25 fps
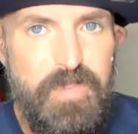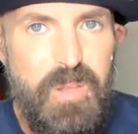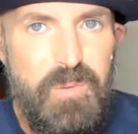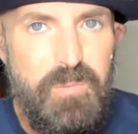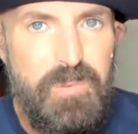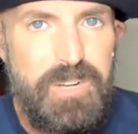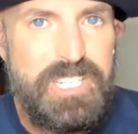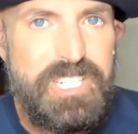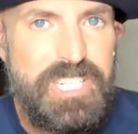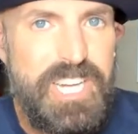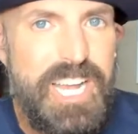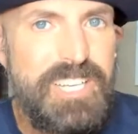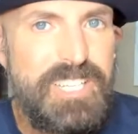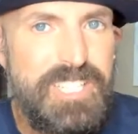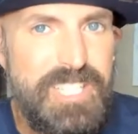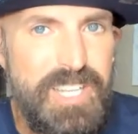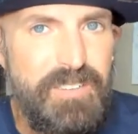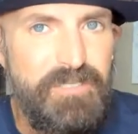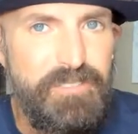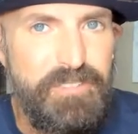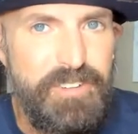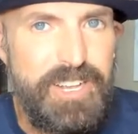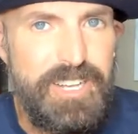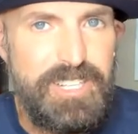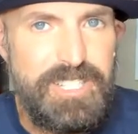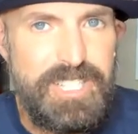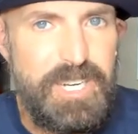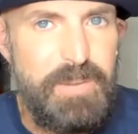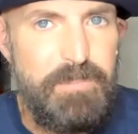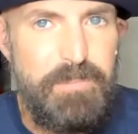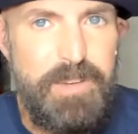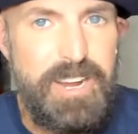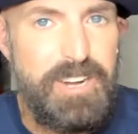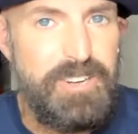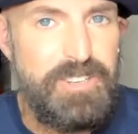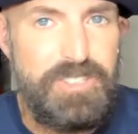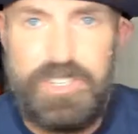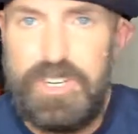with Justin Fields in a
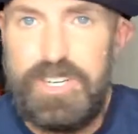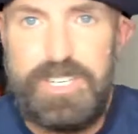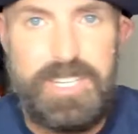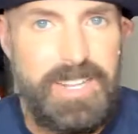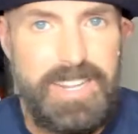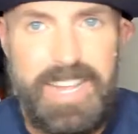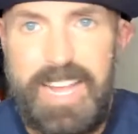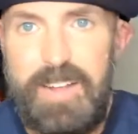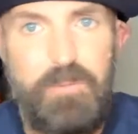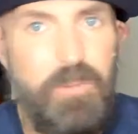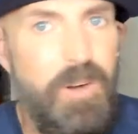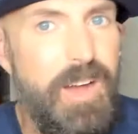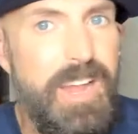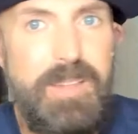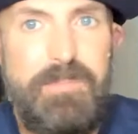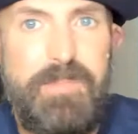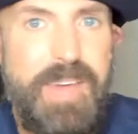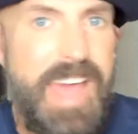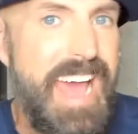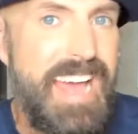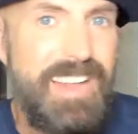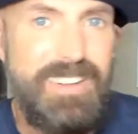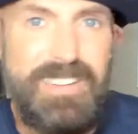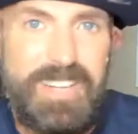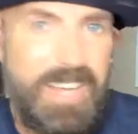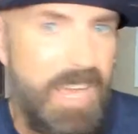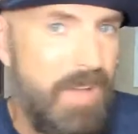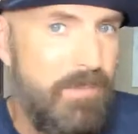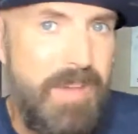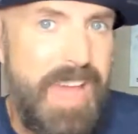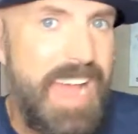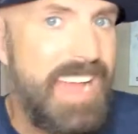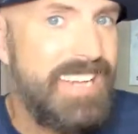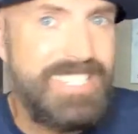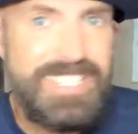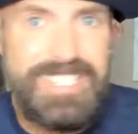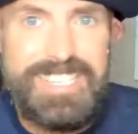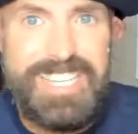Bears jersey. Like, what?
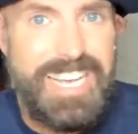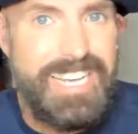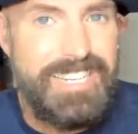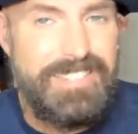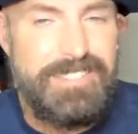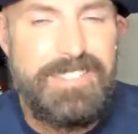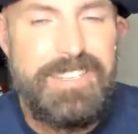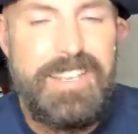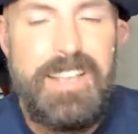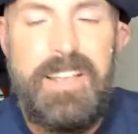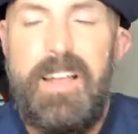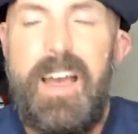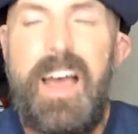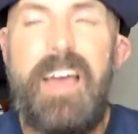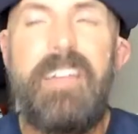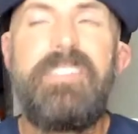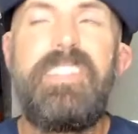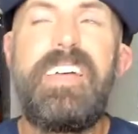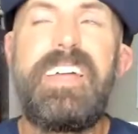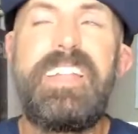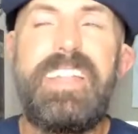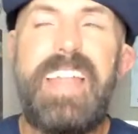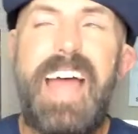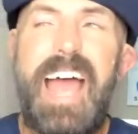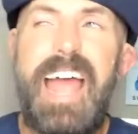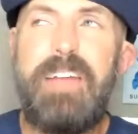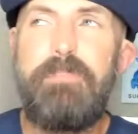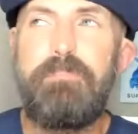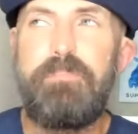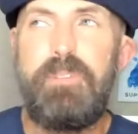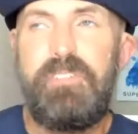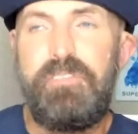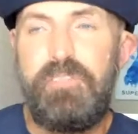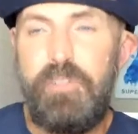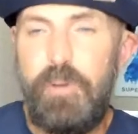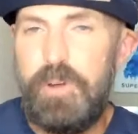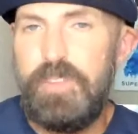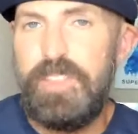Imagine this. The night
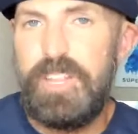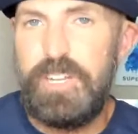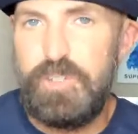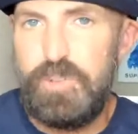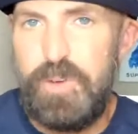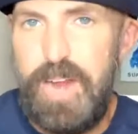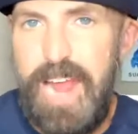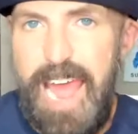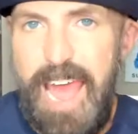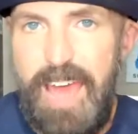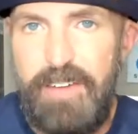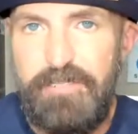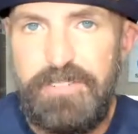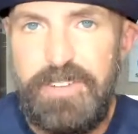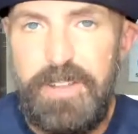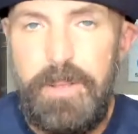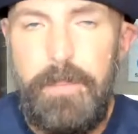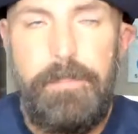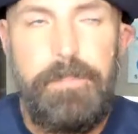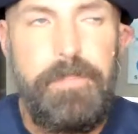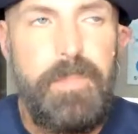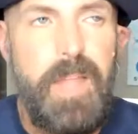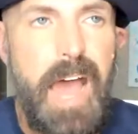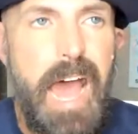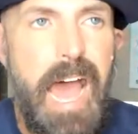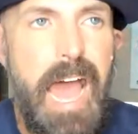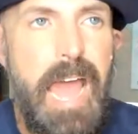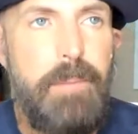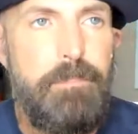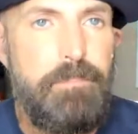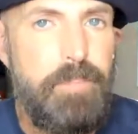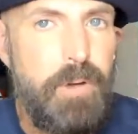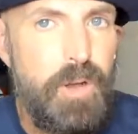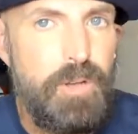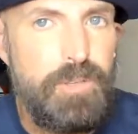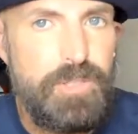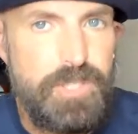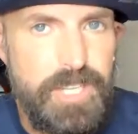before the draft, I
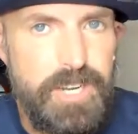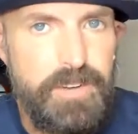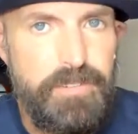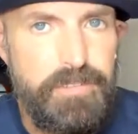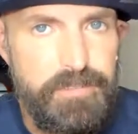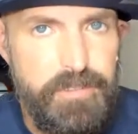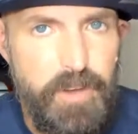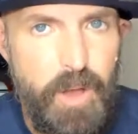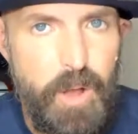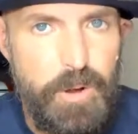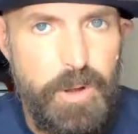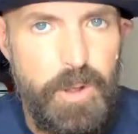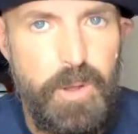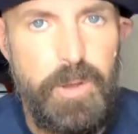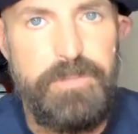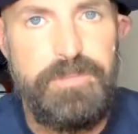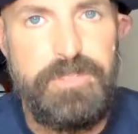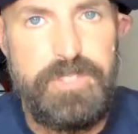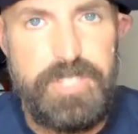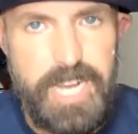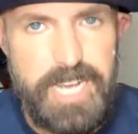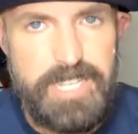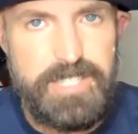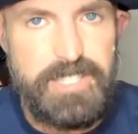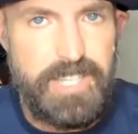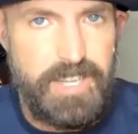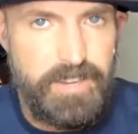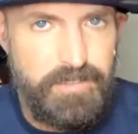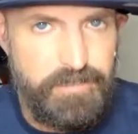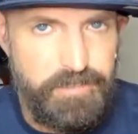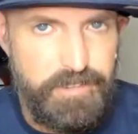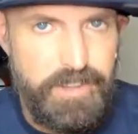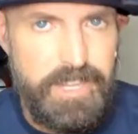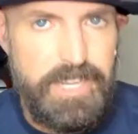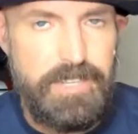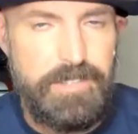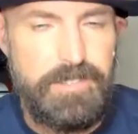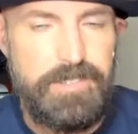posted a photo of Justin
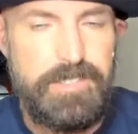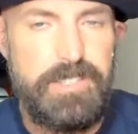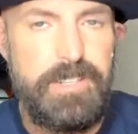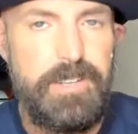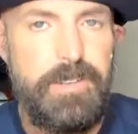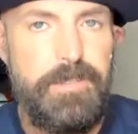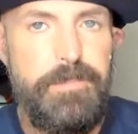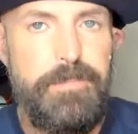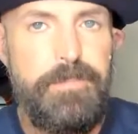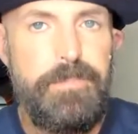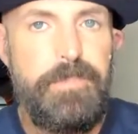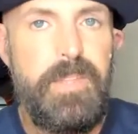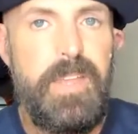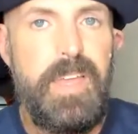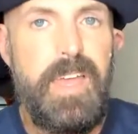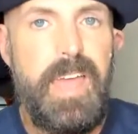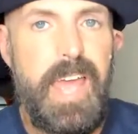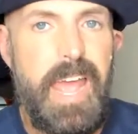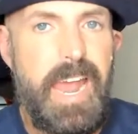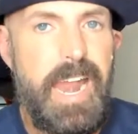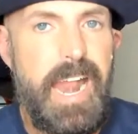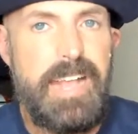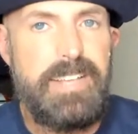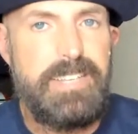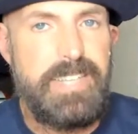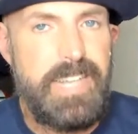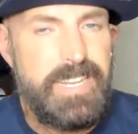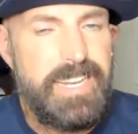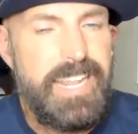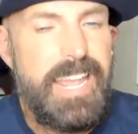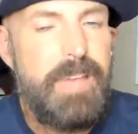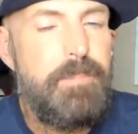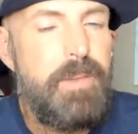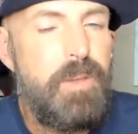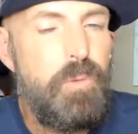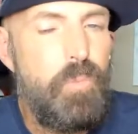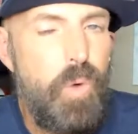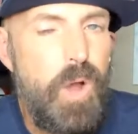Fields. And I said,
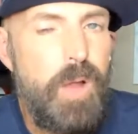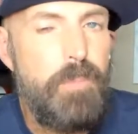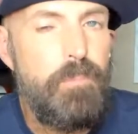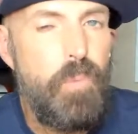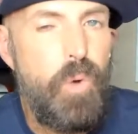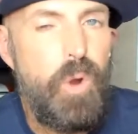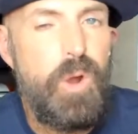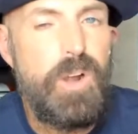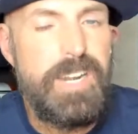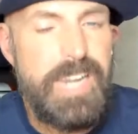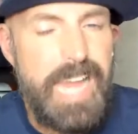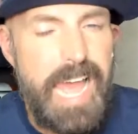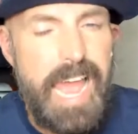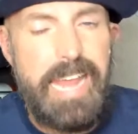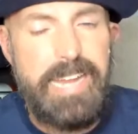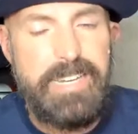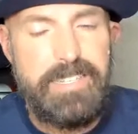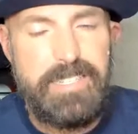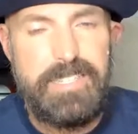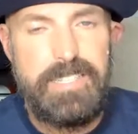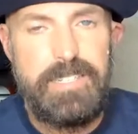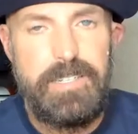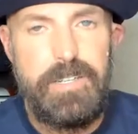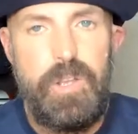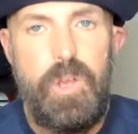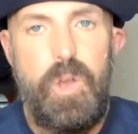give me one more night